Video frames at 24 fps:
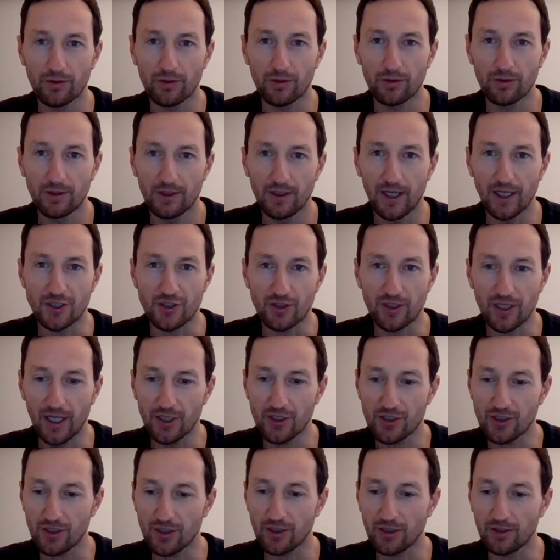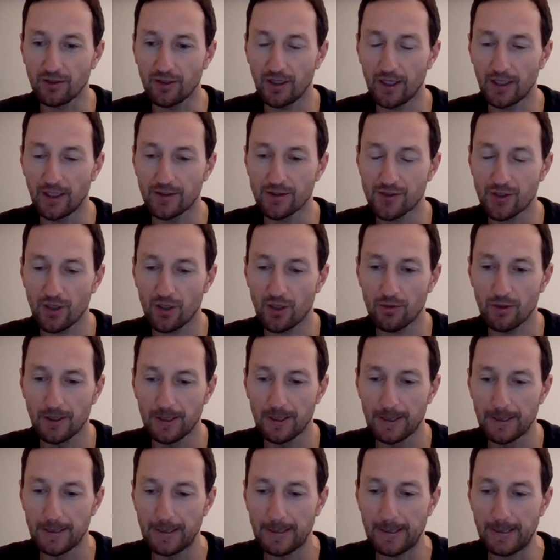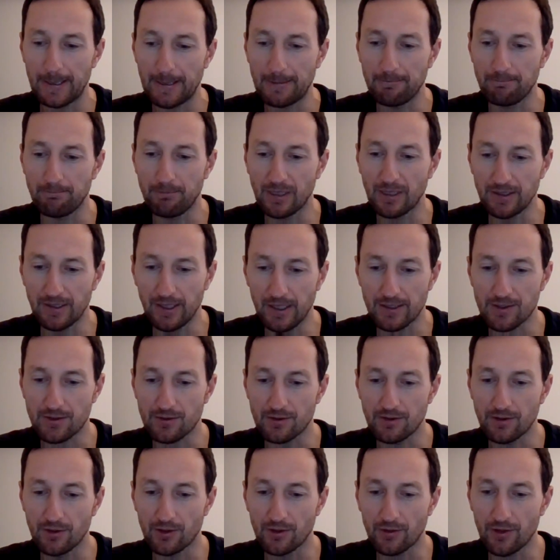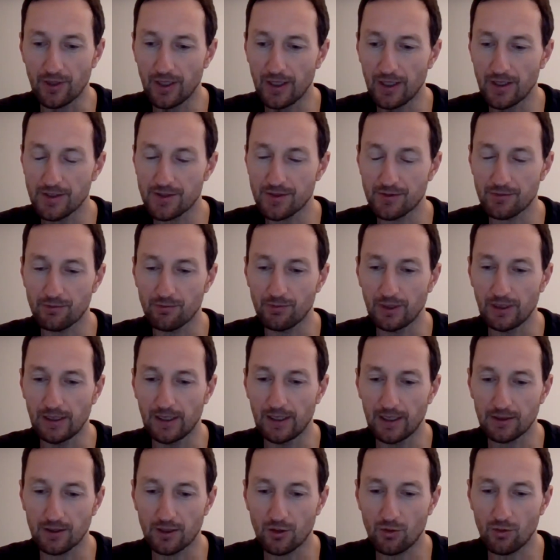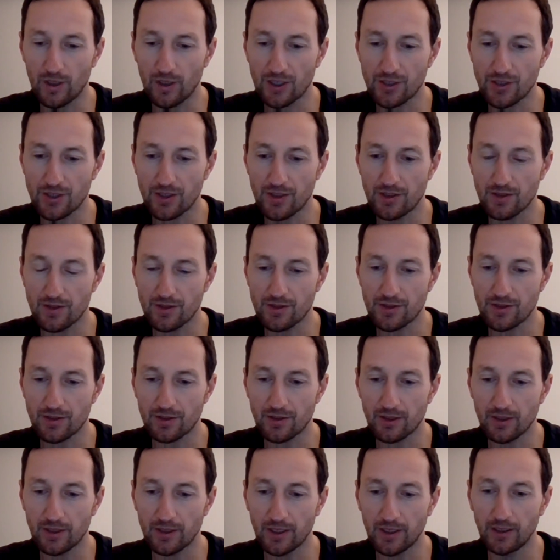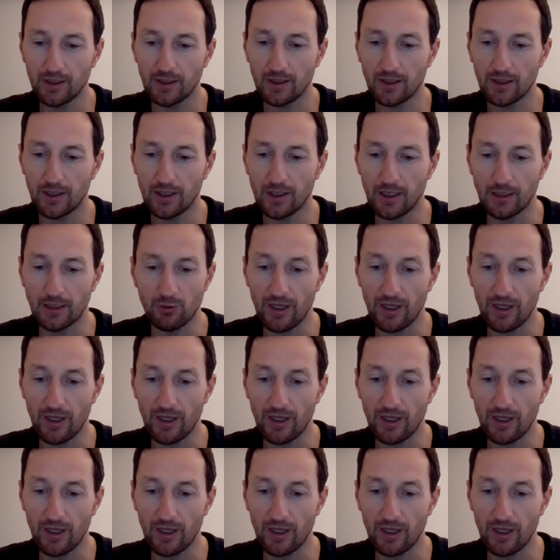education. And so, but yes, there is. We get questions certainly, and